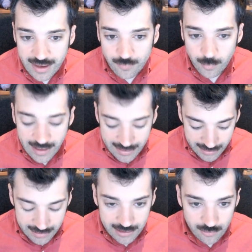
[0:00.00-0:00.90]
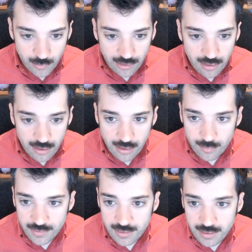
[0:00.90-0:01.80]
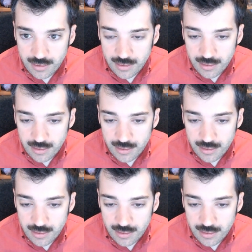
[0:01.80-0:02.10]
If we're packing heat, we're armed.